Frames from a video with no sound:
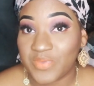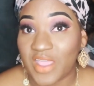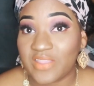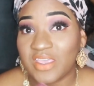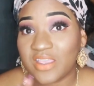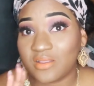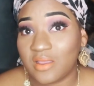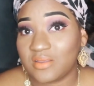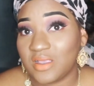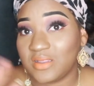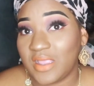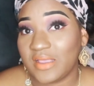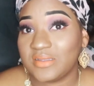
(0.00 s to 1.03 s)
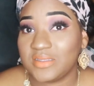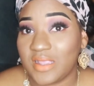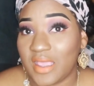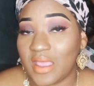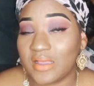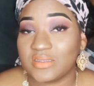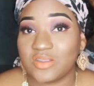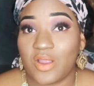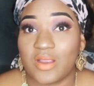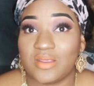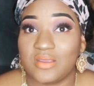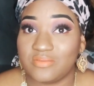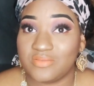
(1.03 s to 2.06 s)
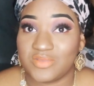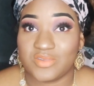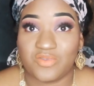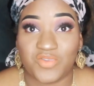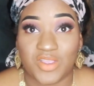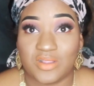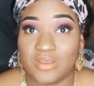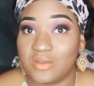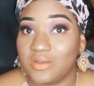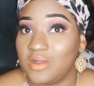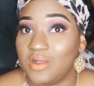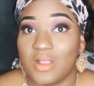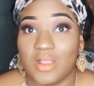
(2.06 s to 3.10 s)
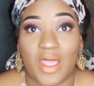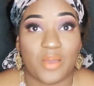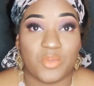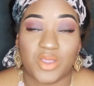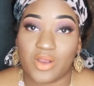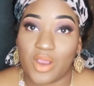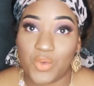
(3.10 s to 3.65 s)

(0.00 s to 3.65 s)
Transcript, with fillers: I think like the next day I started feeling a lot better.